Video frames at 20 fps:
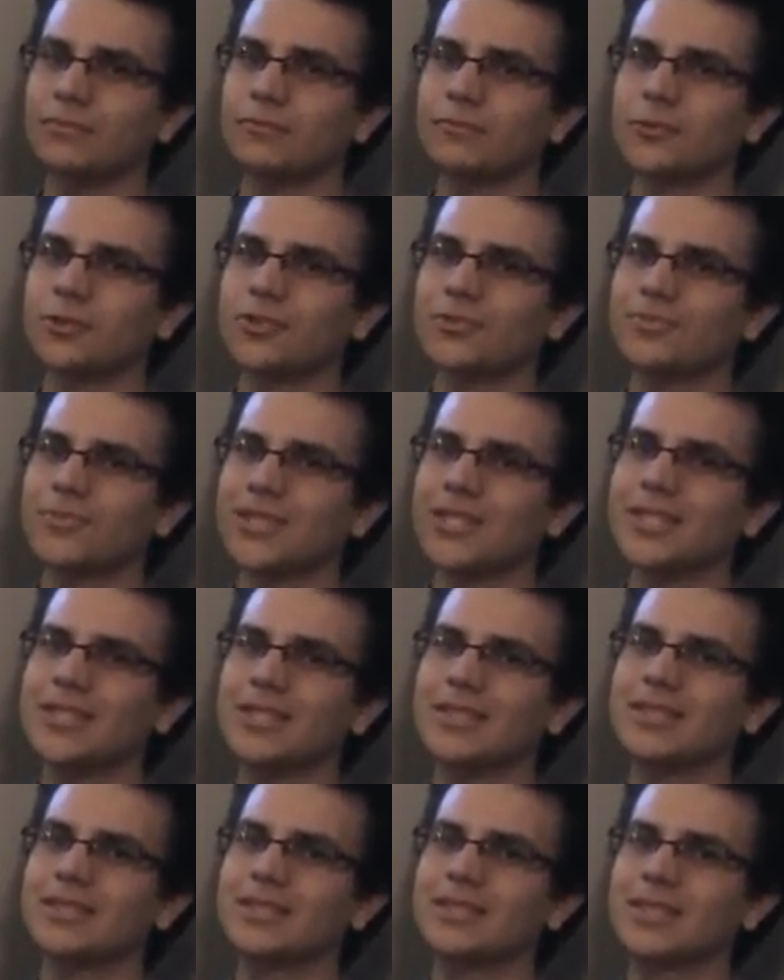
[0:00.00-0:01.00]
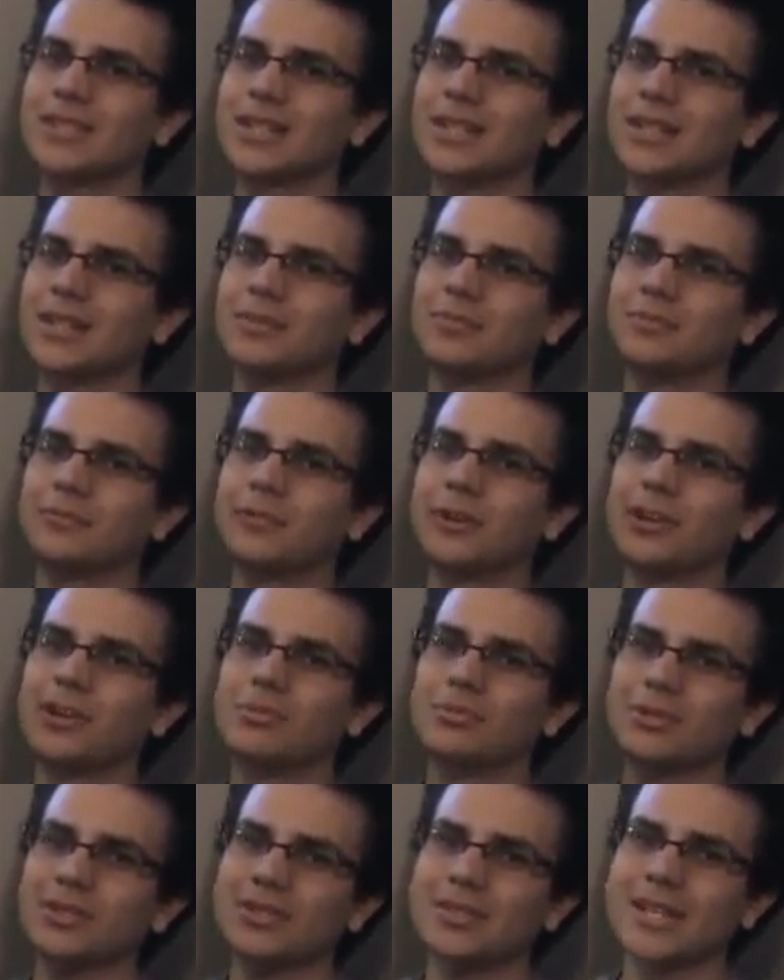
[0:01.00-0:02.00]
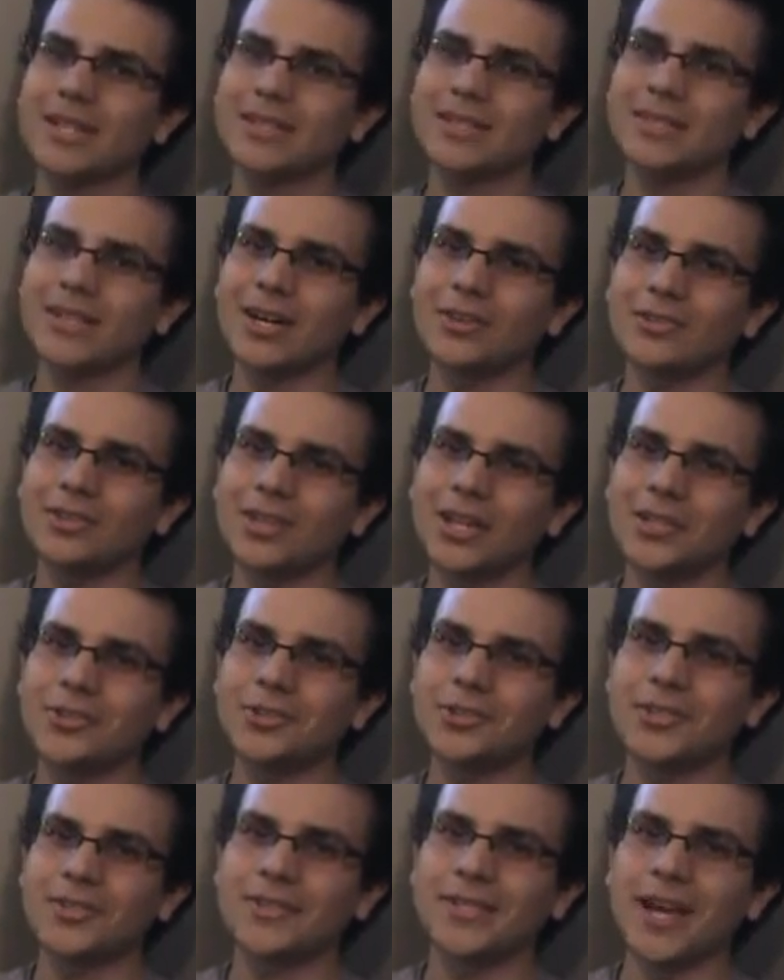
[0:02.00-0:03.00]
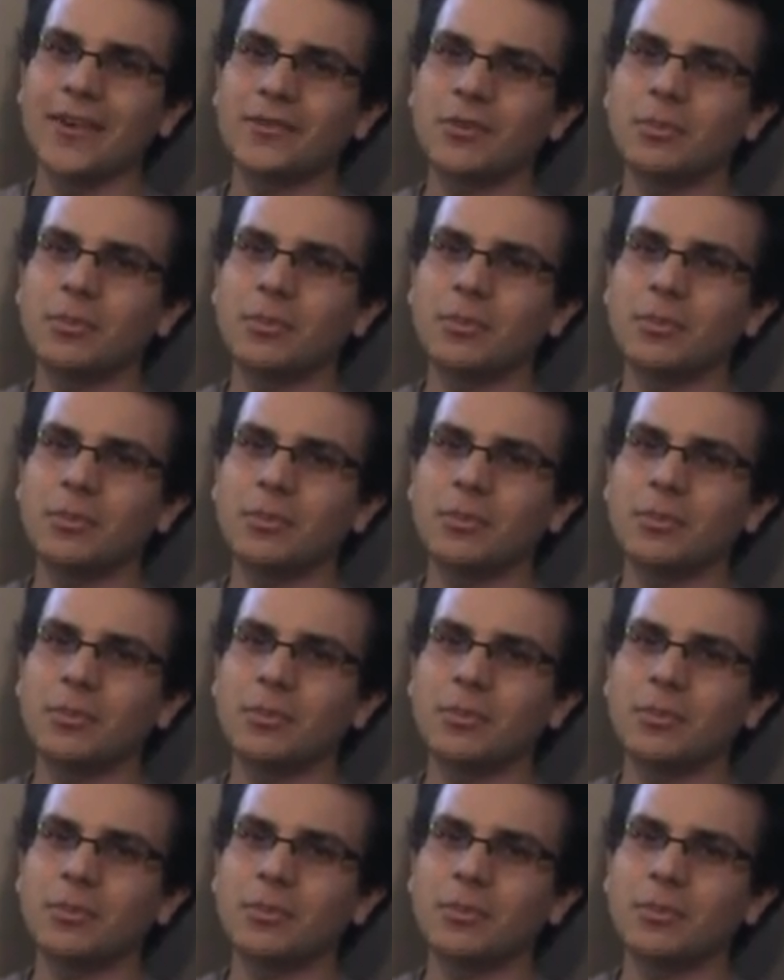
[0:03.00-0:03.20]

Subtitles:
which means very precise calculations have